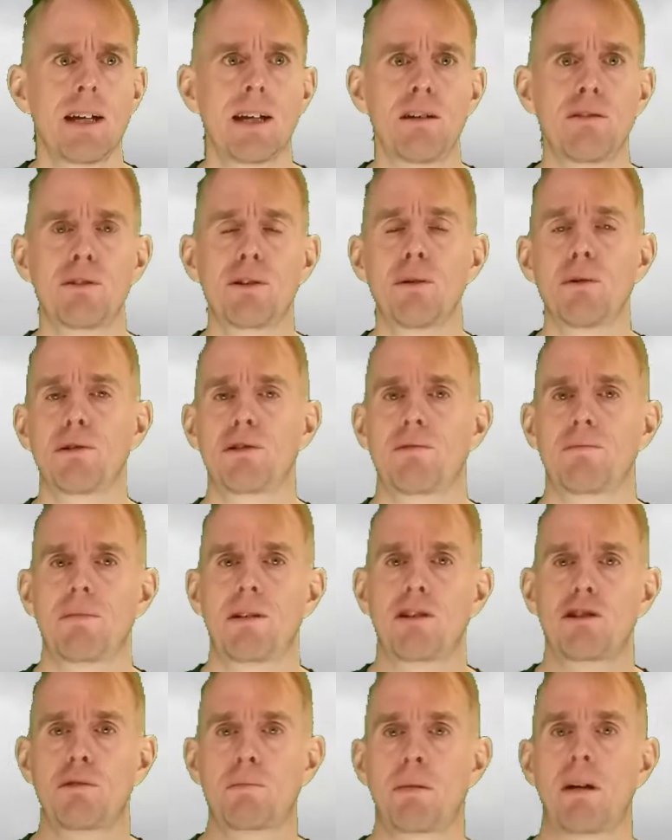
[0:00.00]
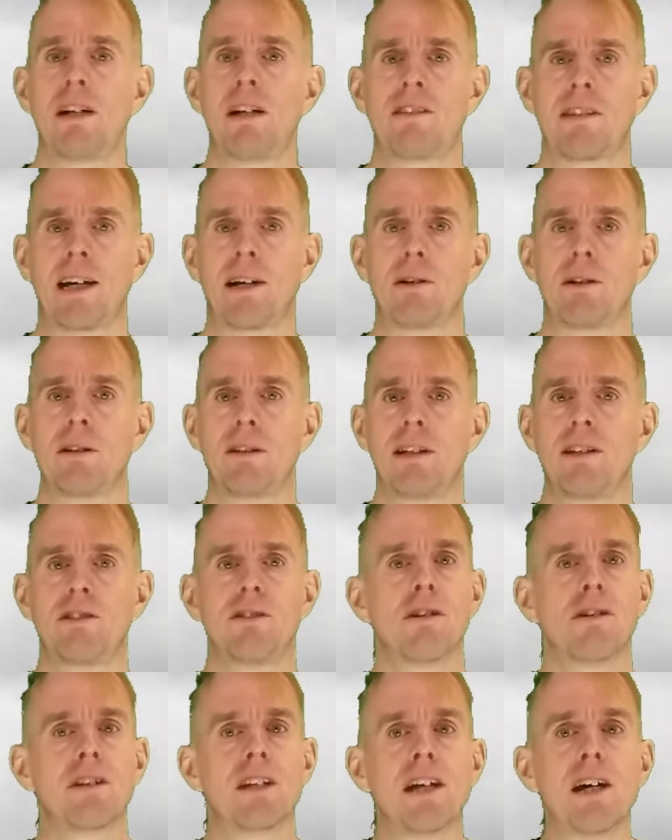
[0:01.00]
Now, of course, a spray tower
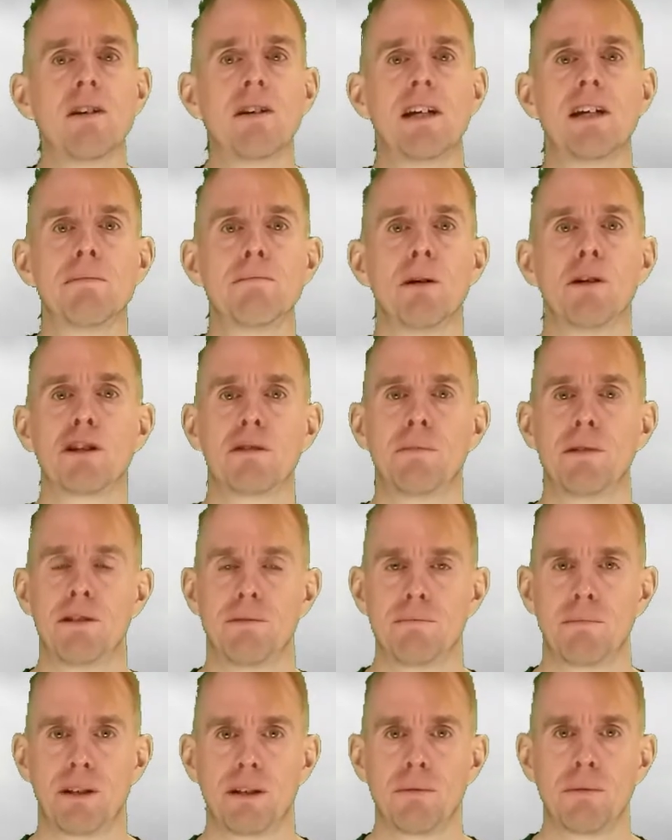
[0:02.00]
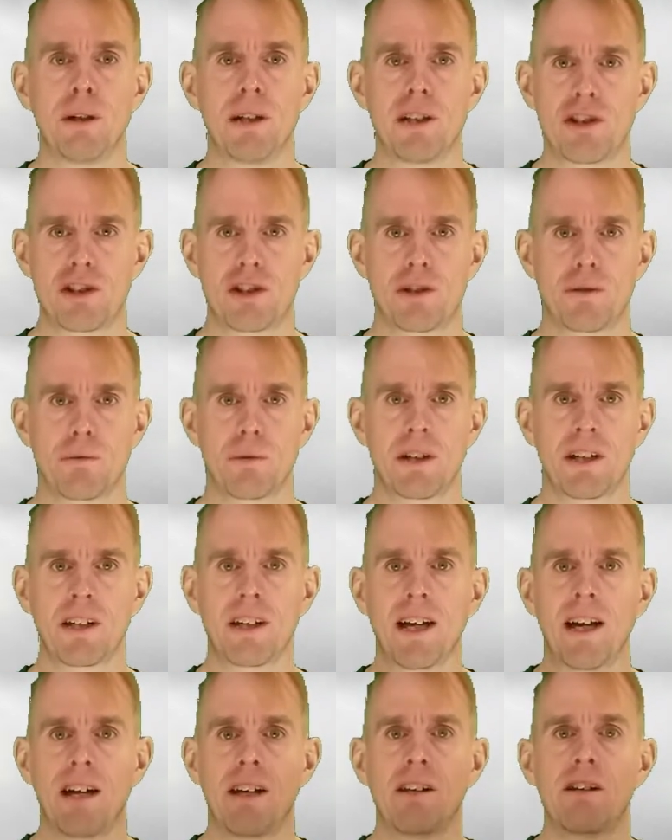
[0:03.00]
is not the only embodiment by which we
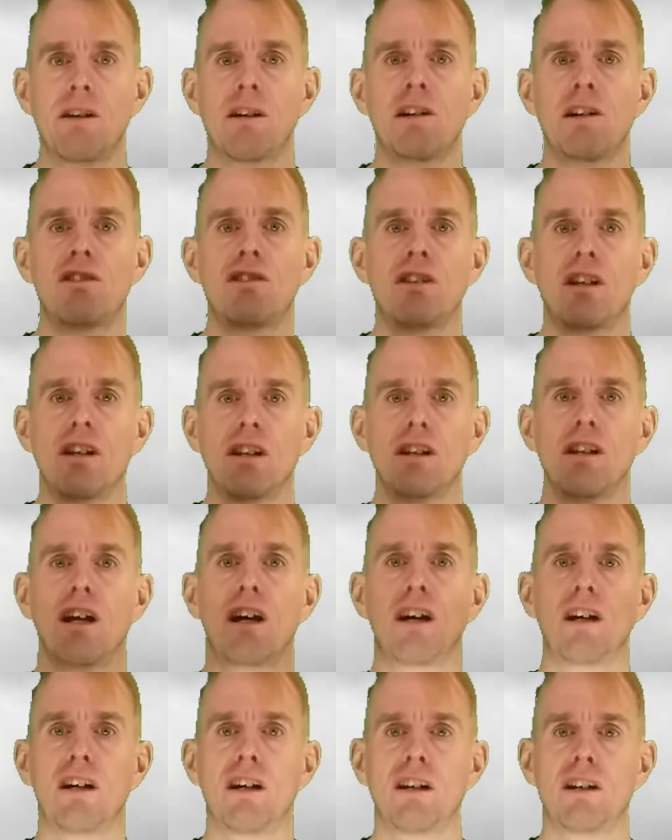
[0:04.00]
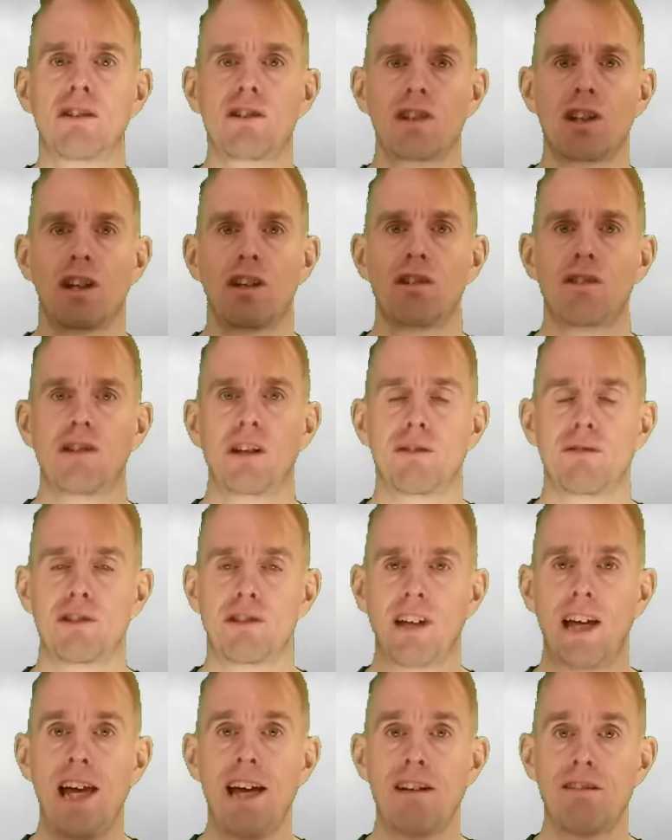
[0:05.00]
can get a nice large
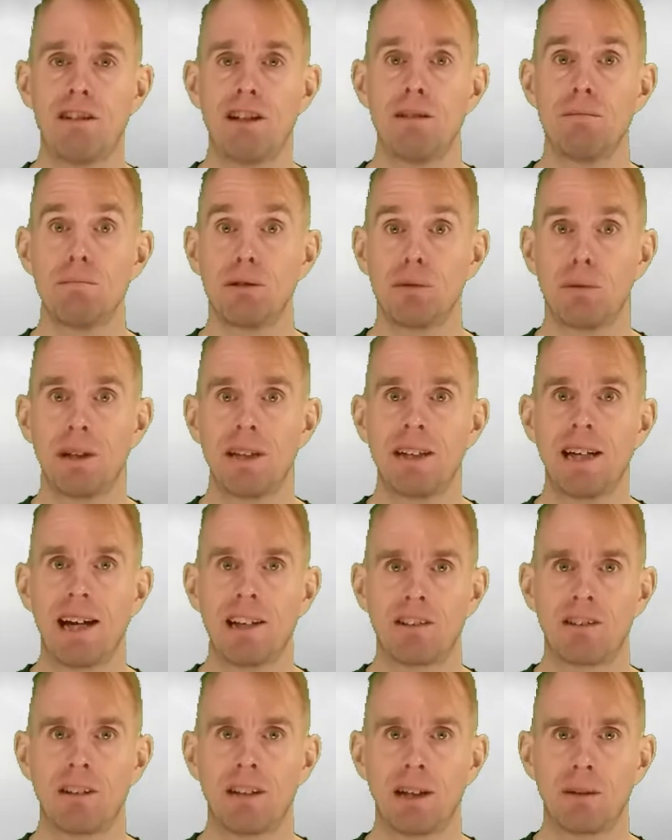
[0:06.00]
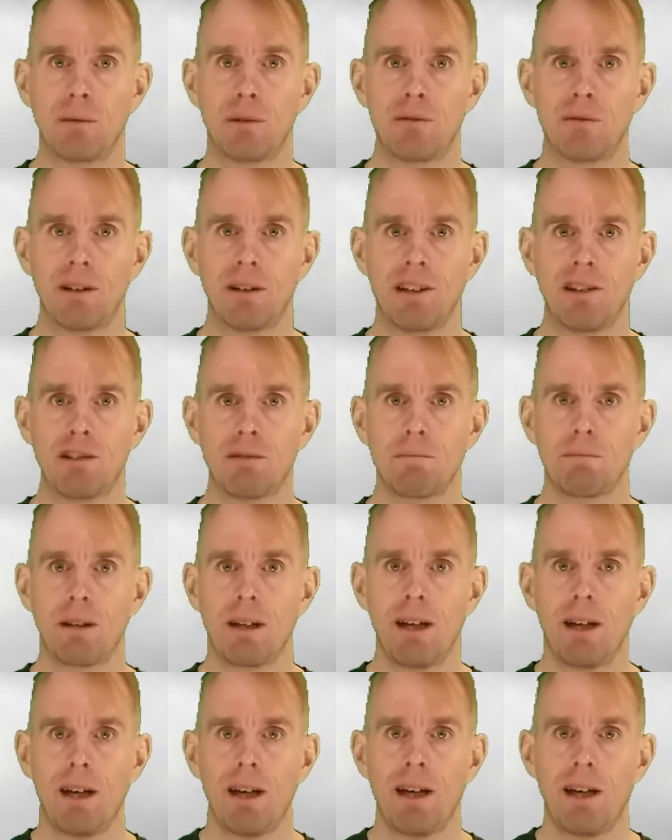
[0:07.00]
surface area between gas and liquid phase.
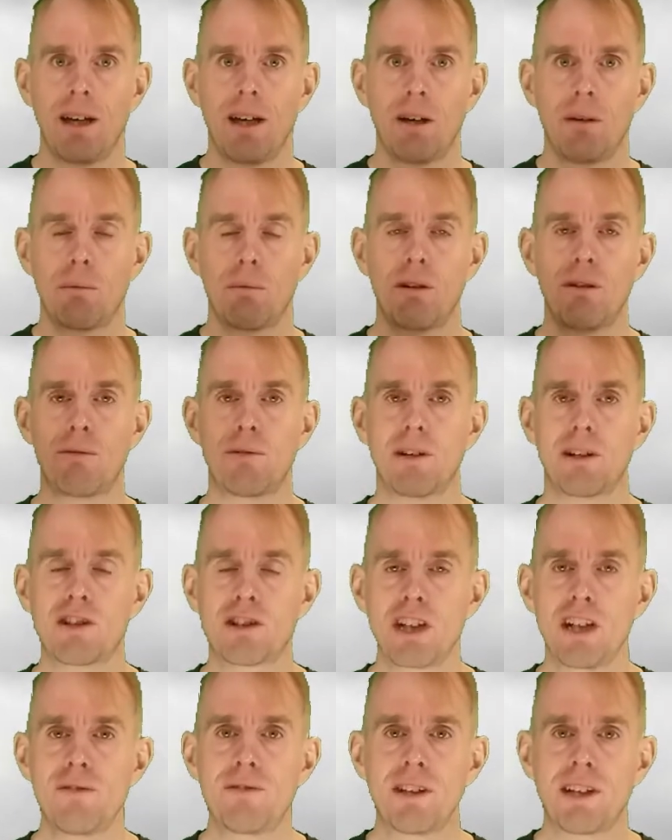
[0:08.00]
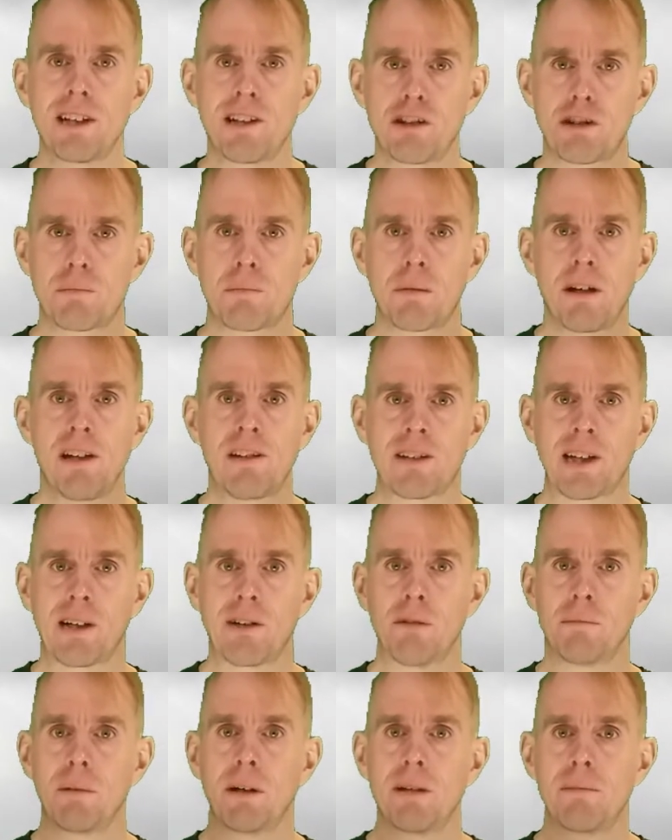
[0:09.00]
We've achieved it in a spray
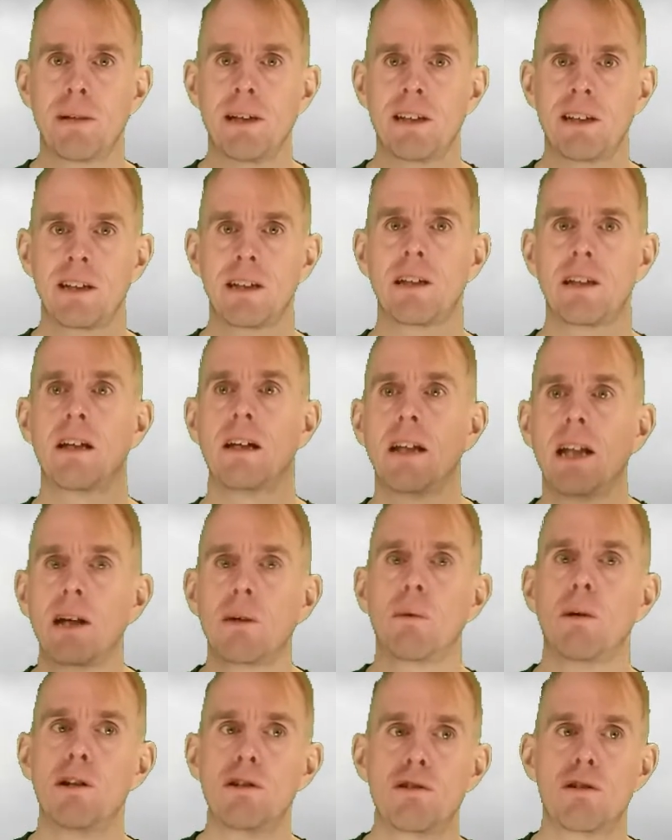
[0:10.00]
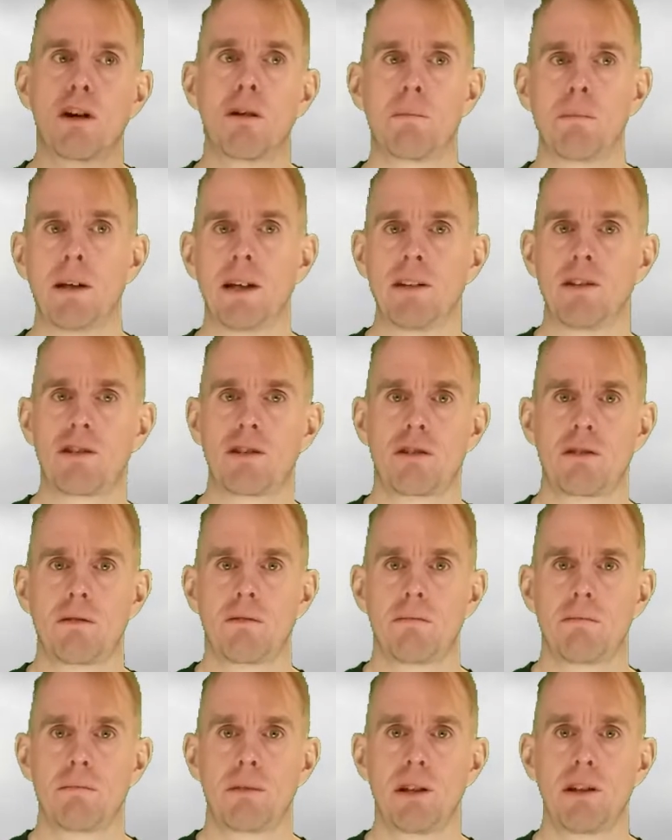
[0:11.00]
tower by making liquid droplets,
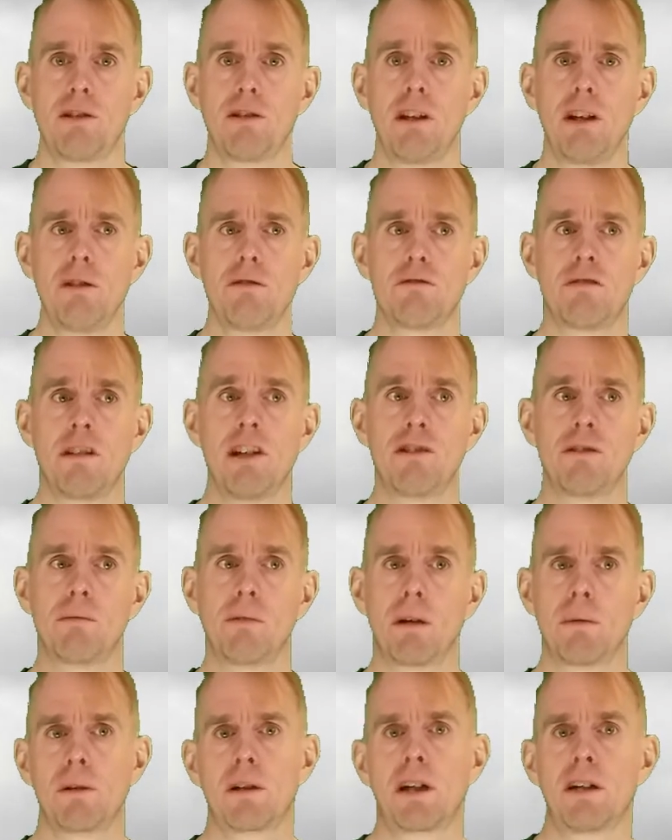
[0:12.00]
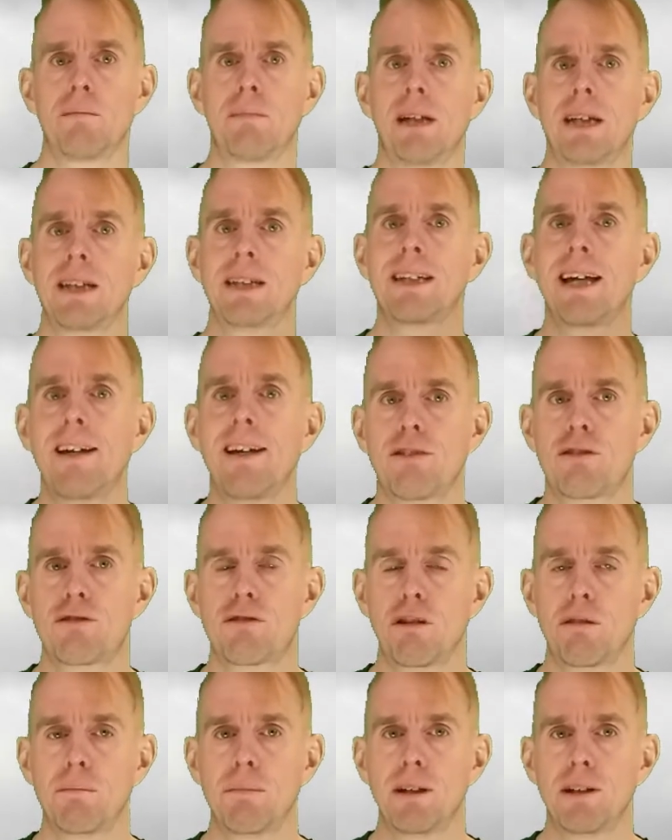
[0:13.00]
but there's no reason why we can't make gas
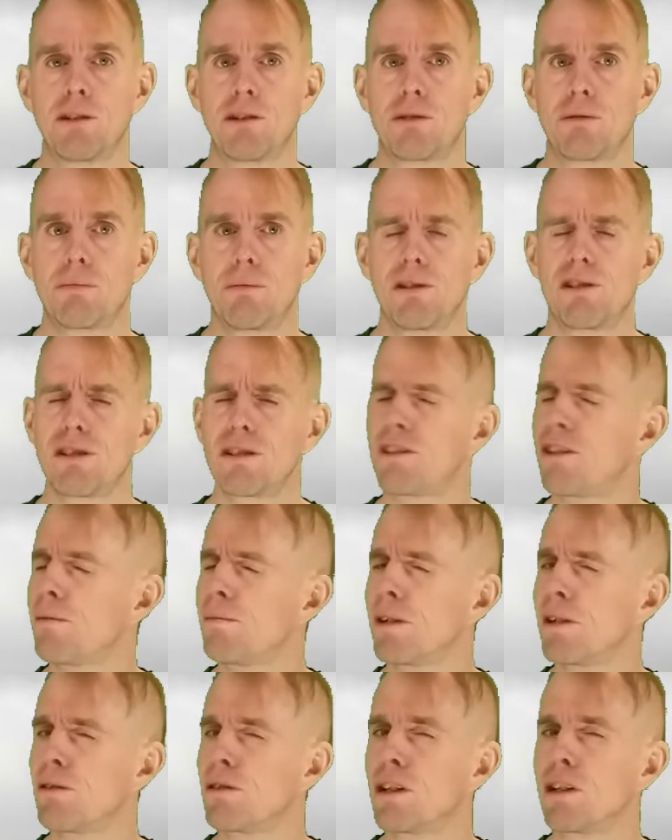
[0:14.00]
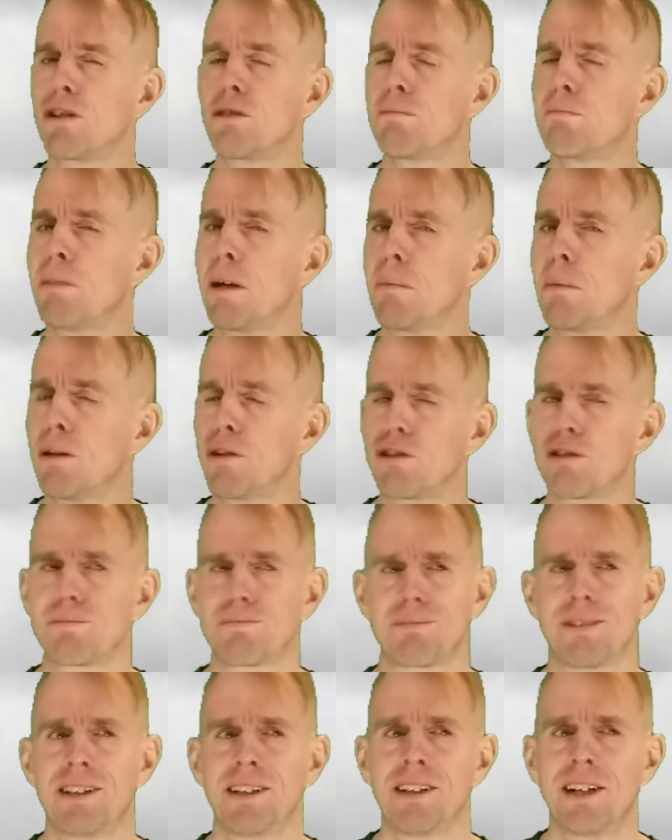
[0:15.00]
droplets, which are sometimes known as bubbles.